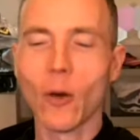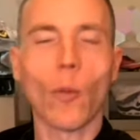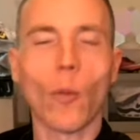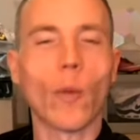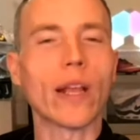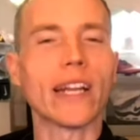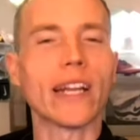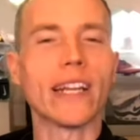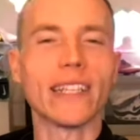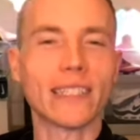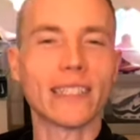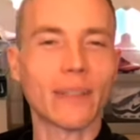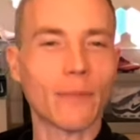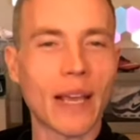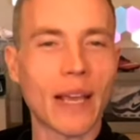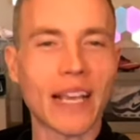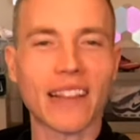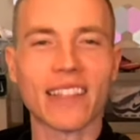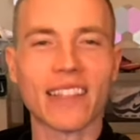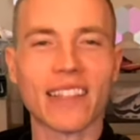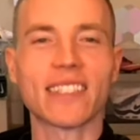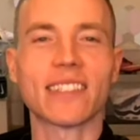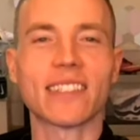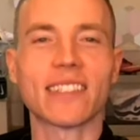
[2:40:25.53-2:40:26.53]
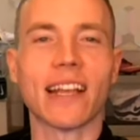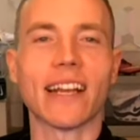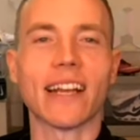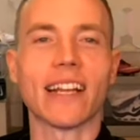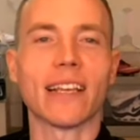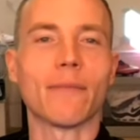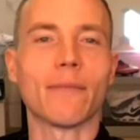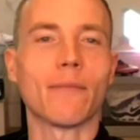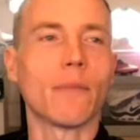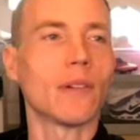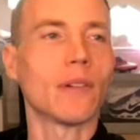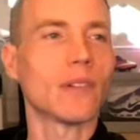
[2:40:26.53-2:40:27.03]
We need to make the
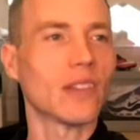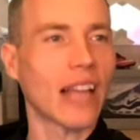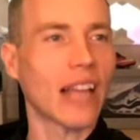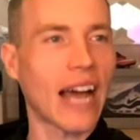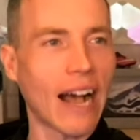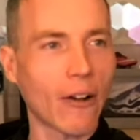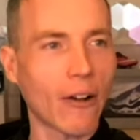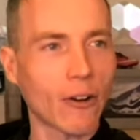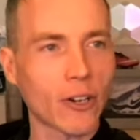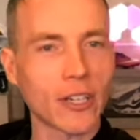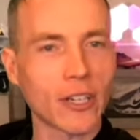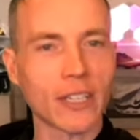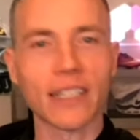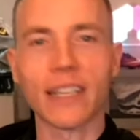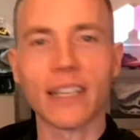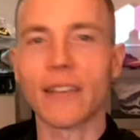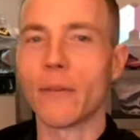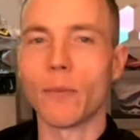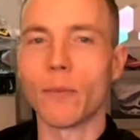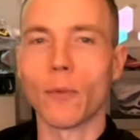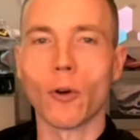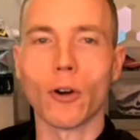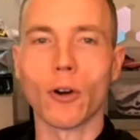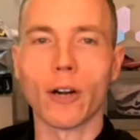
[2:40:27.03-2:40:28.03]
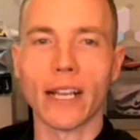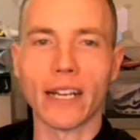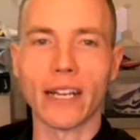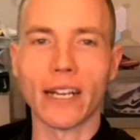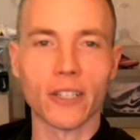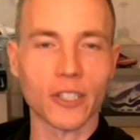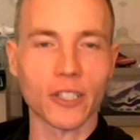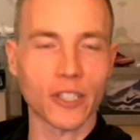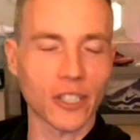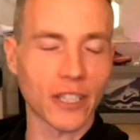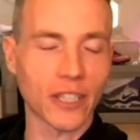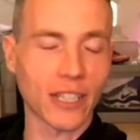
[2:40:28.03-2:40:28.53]
stadium louder and give it more
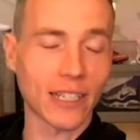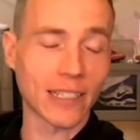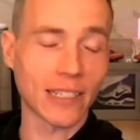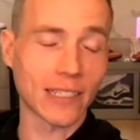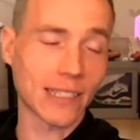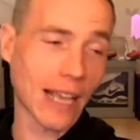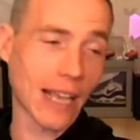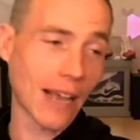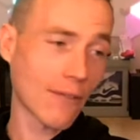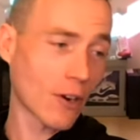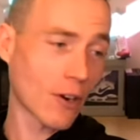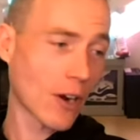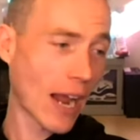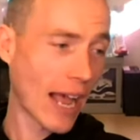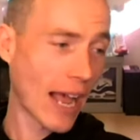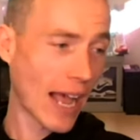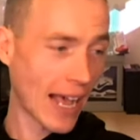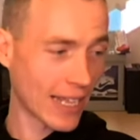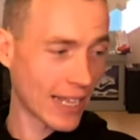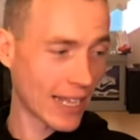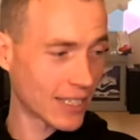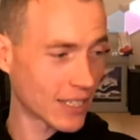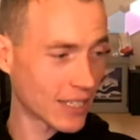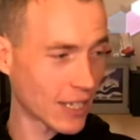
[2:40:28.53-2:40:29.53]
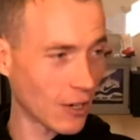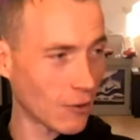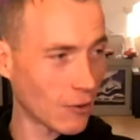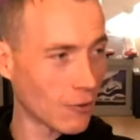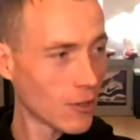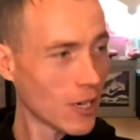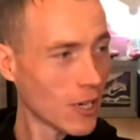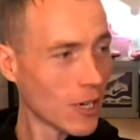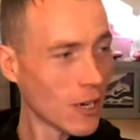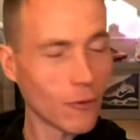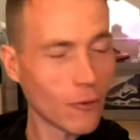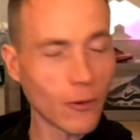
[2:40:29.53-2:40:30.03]
energy than it's ever had. So
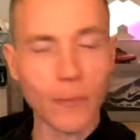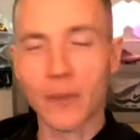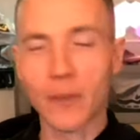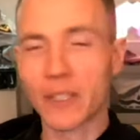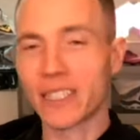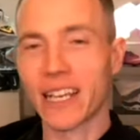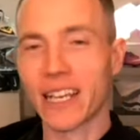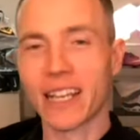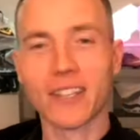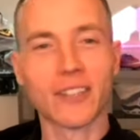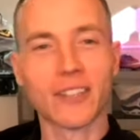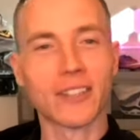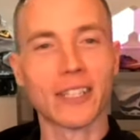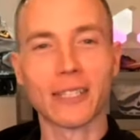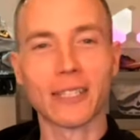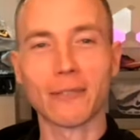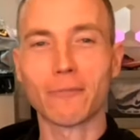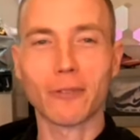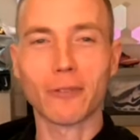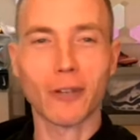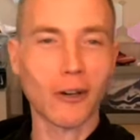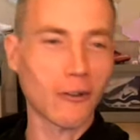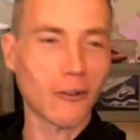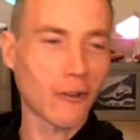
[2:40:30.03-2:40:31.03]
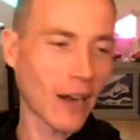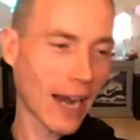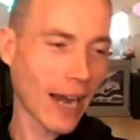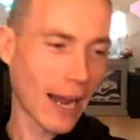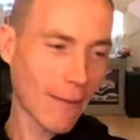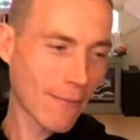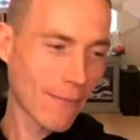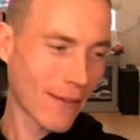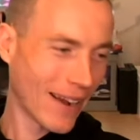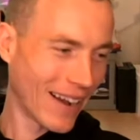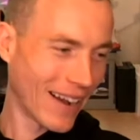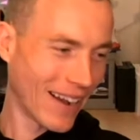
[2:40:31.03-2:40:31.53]
we put together a little
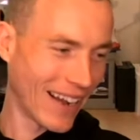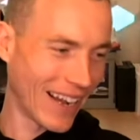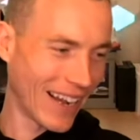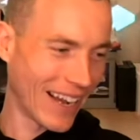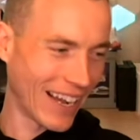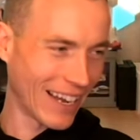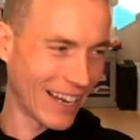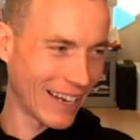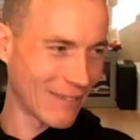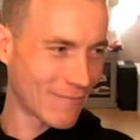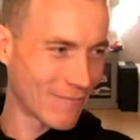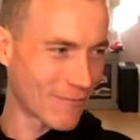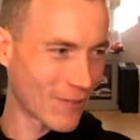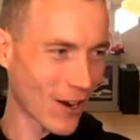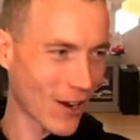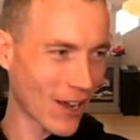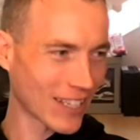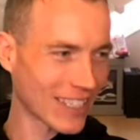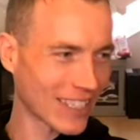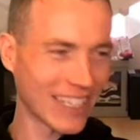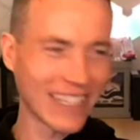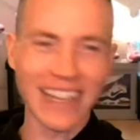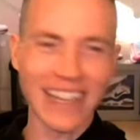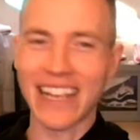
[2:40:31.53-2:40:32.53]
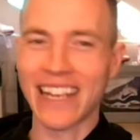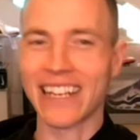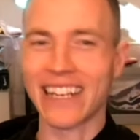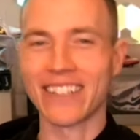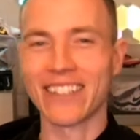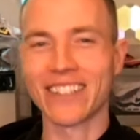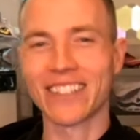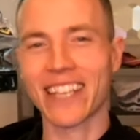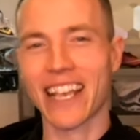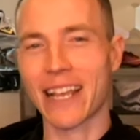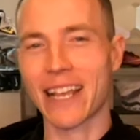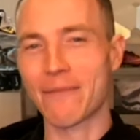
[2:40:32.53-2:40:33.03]
program, brought in the
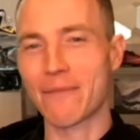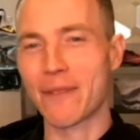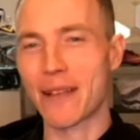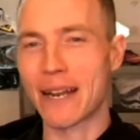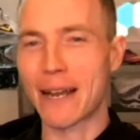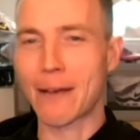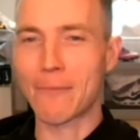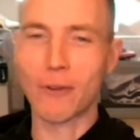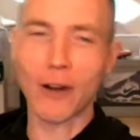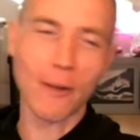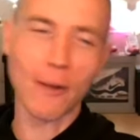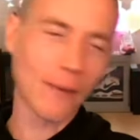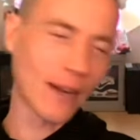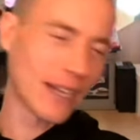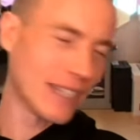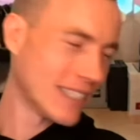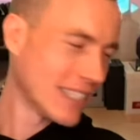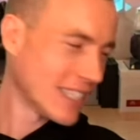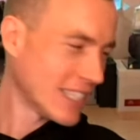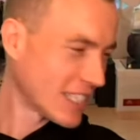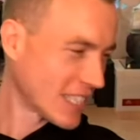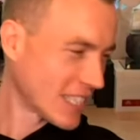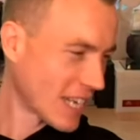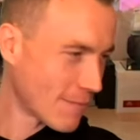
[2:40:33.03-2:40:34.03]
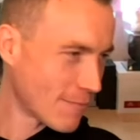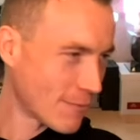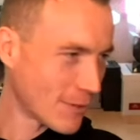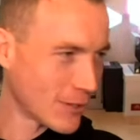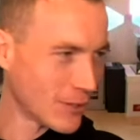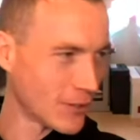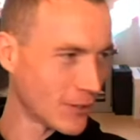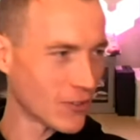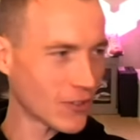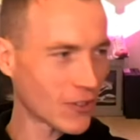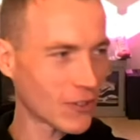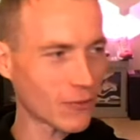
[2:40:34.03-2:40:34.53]
entertainment. I brought my DJ
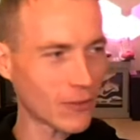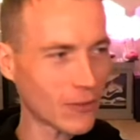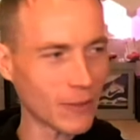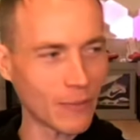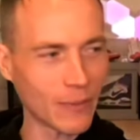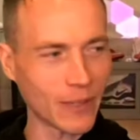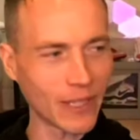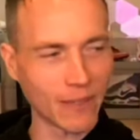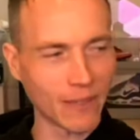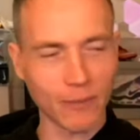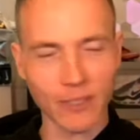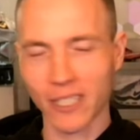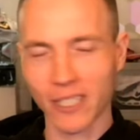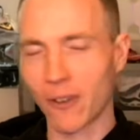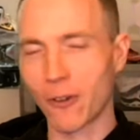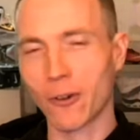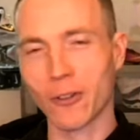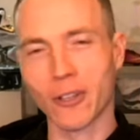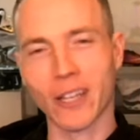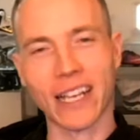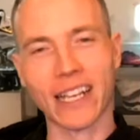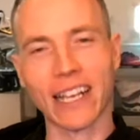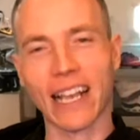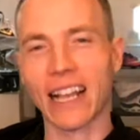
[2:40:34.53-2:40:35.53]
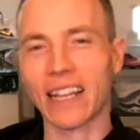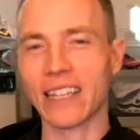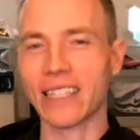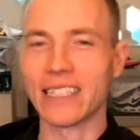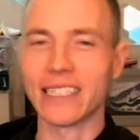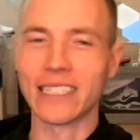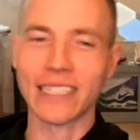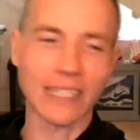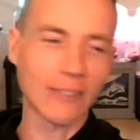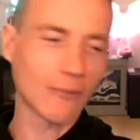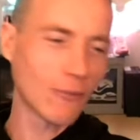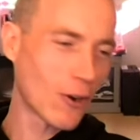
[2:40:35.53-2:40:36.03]
booth. We built a whole like
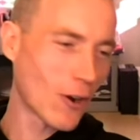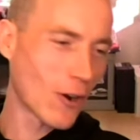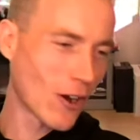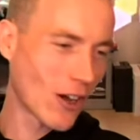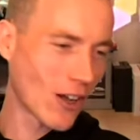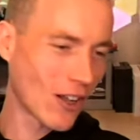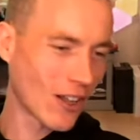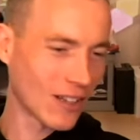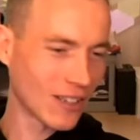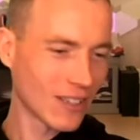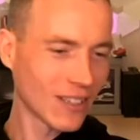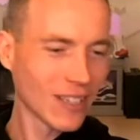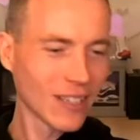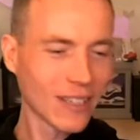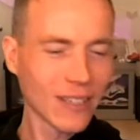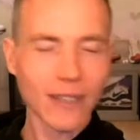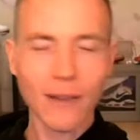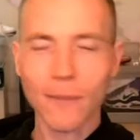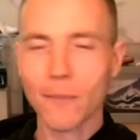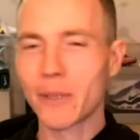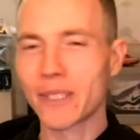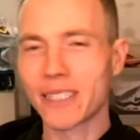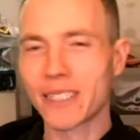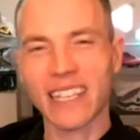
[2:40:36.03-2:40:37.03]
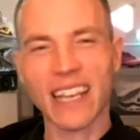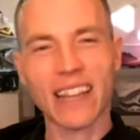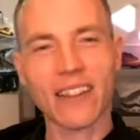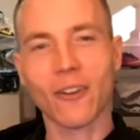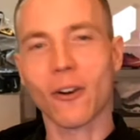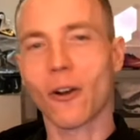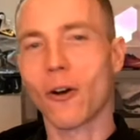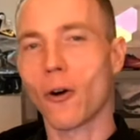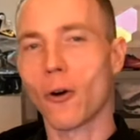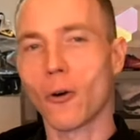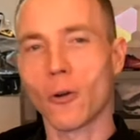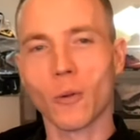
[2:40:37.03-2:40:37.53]
LED wall, put
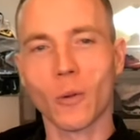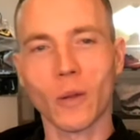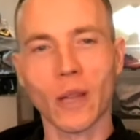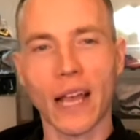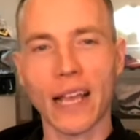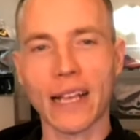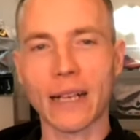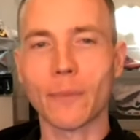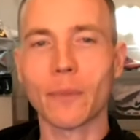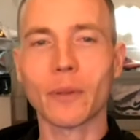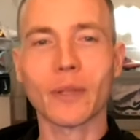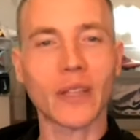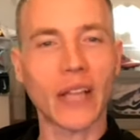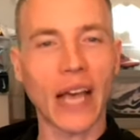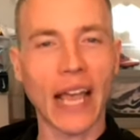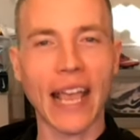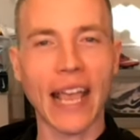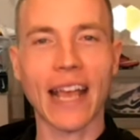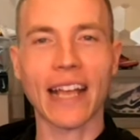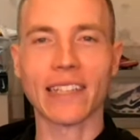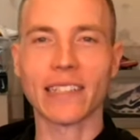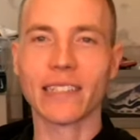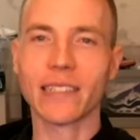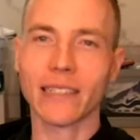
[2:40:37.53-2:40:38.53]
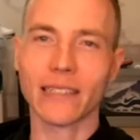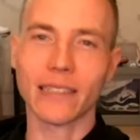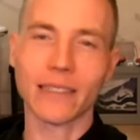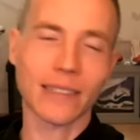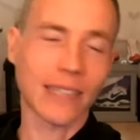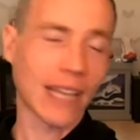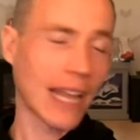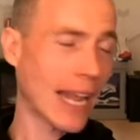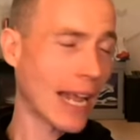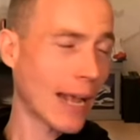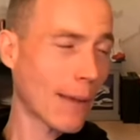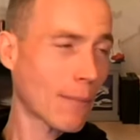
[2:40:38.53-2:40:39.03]
together a whole like plan to
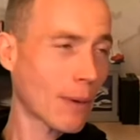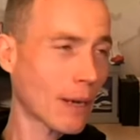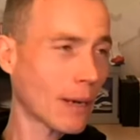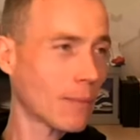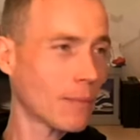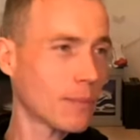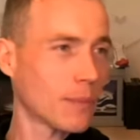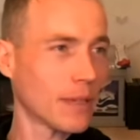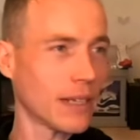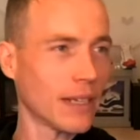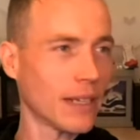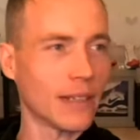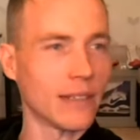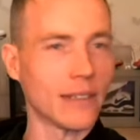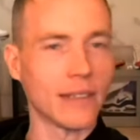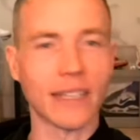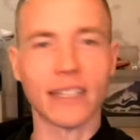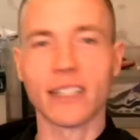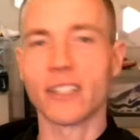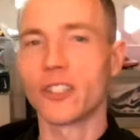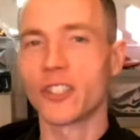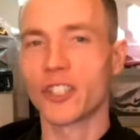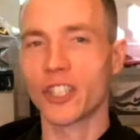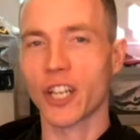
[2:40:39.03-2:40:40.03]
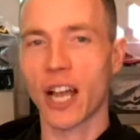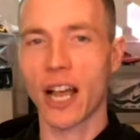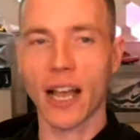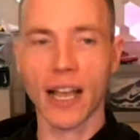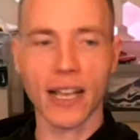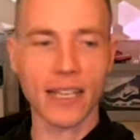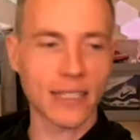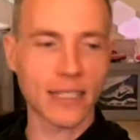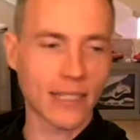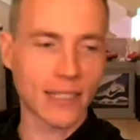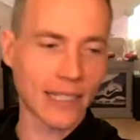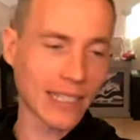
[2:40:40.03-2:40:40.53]
amp up and
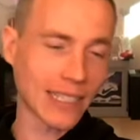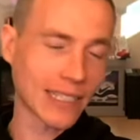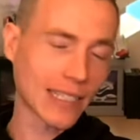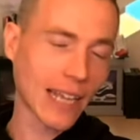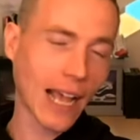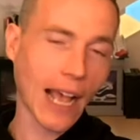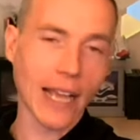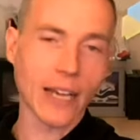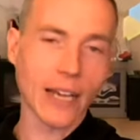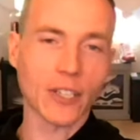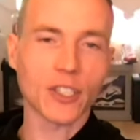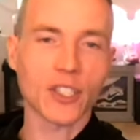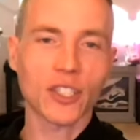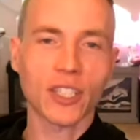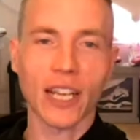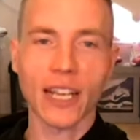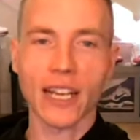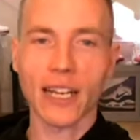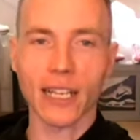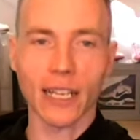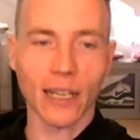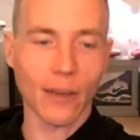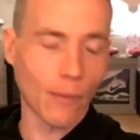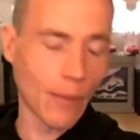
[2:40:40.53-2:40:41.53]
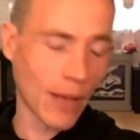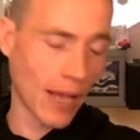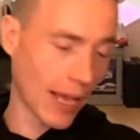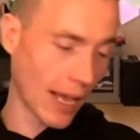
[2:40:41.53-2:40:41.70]
energize the entire stadium.